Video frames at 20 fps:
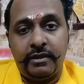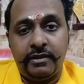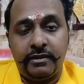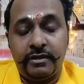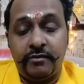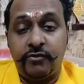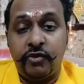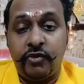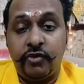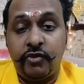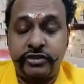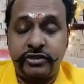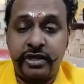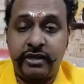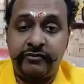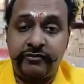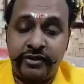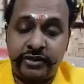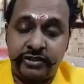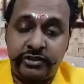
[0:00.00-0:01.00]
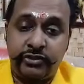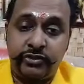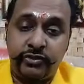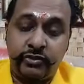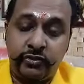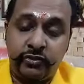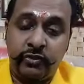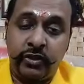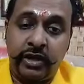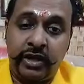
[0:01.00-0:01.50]
The most toughest to
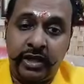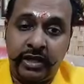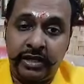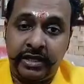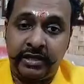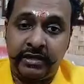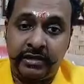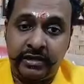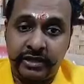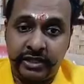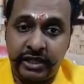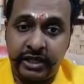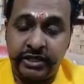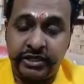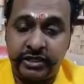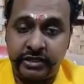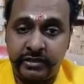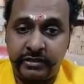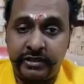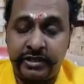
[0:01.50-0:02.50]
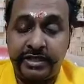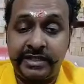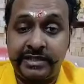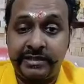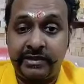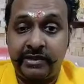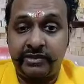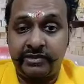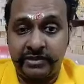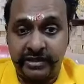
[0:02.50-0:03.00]
do higher education is
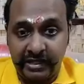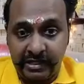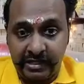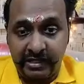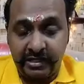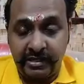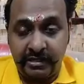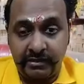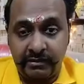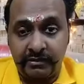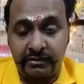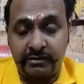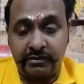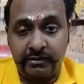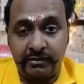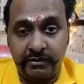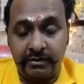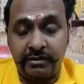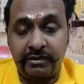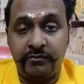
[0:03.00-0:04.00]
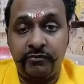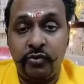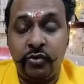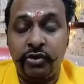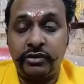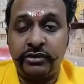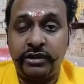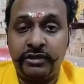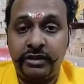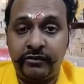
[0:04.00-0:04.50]
Australia. And the more
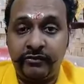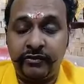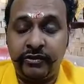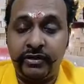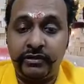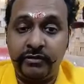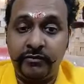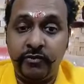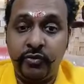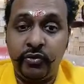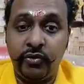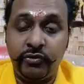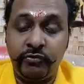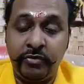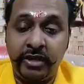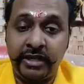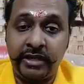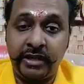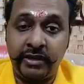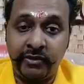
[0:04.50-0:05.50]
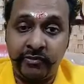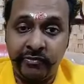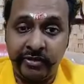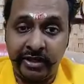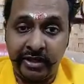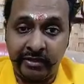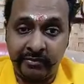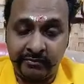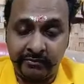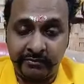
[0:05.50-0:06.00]
the tougher, the more better you
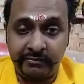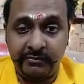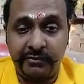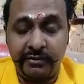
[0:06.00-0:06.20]
become.